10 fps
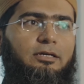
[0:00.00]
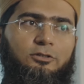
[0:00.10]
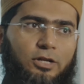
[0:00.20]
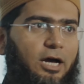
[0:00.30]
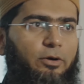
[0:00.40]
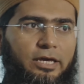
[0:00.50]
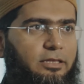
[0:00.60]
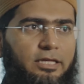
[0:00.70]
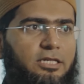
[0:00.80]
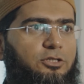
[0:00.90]
So now
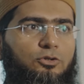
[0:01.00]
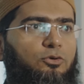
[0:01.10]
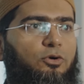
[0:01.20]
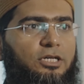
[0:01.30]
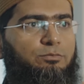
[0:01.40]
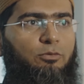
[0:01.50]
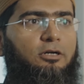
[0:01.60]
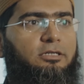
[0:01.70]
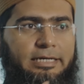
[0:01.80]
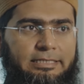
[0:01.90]
there is no
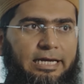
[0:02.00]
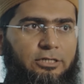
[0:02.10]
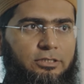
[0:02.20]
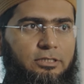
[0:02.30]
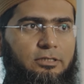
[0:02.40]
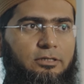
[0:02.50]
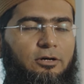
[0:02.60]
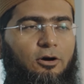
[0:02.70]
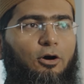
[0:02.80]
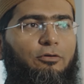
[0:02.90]
spot transaction
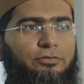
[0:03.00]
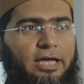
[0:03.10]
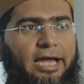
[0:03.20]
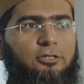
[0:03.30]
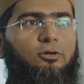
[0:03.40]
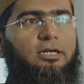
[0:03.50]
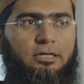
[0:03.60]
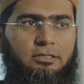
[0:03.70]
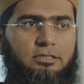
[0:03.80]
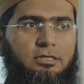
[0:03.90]
of the actual
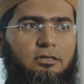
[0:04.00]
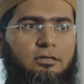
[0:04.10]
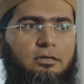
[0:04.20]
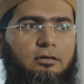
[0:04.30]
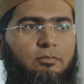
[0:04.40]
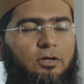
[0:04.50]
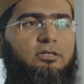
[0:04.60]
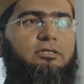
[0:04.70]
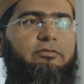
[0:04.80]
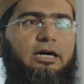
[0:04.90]
currency.
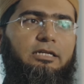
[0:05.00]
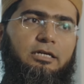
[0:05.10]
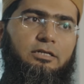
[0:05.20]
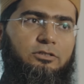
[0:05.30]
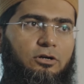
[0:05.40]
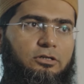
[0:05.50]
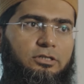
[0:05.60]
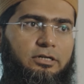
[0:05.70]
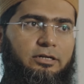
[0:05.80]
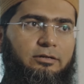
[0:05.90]
Because of that, it is not
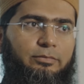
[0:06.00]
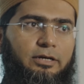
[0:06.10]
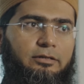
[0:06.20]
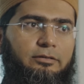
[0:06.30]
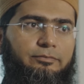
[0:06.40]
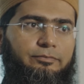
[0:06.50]
Sharia compliant.